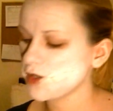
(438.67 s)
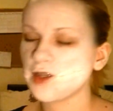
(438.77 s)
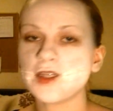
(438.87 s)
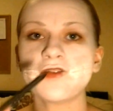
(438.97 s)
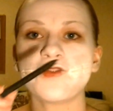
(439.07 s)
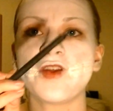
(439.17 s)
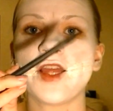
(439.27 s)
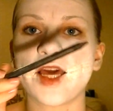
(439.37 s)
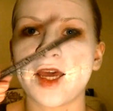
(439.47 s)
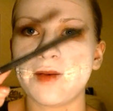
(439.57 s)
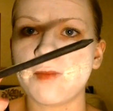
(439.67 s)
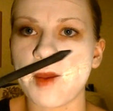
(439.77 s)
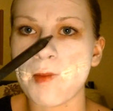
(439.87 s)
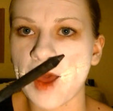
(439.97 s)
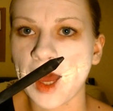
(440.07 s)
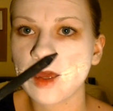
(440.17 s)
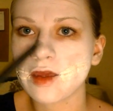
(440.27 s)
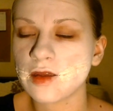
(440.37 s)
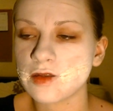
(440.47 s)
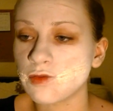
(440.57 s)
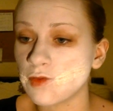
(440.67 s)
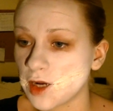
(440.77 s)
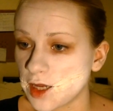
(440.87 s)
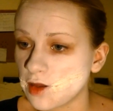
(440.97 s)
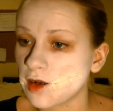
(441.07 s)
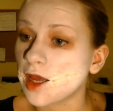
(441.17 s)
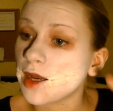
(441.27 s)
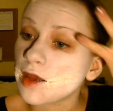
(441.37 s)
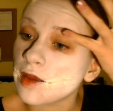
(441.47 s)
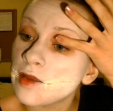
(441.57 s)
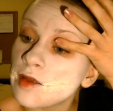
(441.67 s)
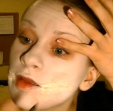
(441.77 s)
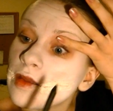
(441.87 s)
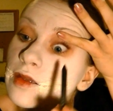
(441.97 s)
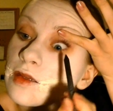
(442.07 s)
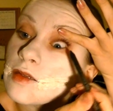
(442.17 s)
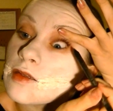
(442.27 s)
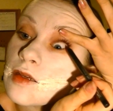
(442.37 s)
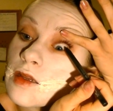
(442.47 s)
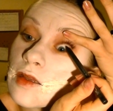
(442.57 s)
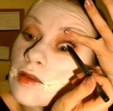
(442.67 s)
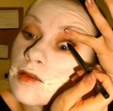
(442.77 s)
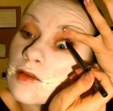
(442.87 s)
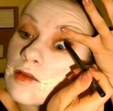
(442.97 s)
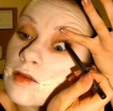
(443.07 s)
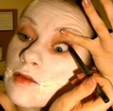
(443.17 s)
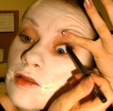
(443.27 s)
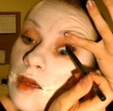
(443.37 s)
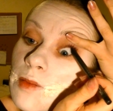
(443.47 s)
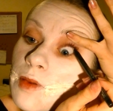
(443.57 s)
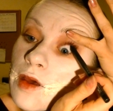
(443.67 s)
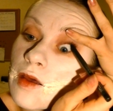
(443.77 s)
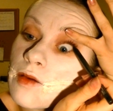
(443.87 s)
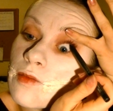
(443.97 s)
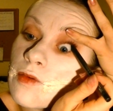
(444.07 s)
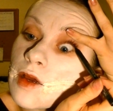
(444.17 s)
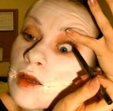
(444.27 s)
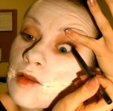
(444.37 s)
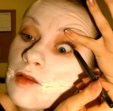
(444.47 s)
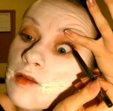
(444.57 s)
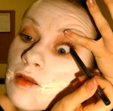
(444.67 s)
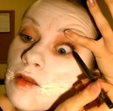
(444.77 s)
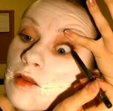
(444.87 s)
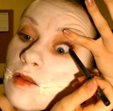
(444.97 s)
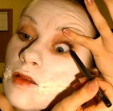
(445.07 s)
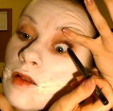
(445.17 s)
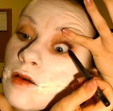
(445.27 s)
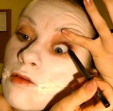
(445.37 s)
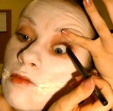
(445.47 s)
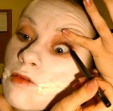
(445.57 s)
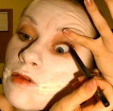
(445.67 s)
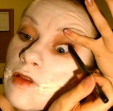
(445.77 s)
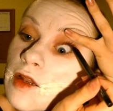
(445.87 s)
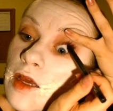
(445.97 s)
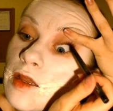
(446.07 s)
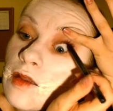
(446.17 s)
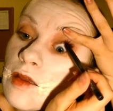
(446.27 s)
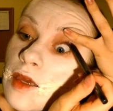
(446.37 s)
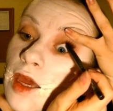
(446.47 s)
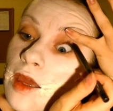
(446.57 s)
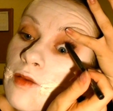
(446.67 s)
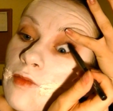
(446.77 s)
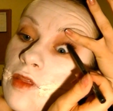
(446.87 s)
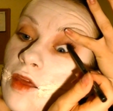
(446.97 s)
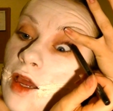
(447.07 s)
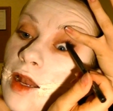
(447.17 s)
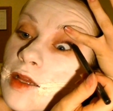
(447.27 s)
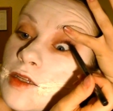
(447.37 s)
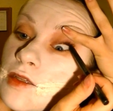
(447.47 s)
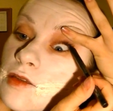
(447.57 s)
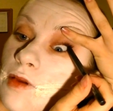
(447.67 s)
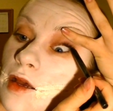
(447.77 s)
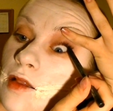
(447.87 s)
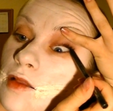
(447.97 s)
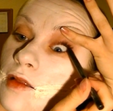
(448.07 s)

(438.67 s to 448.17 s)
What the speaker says: This is Feline by MAC. It's a really good liner. Just gonna do the upper and lower waterline. Get in with the eyelashes as well.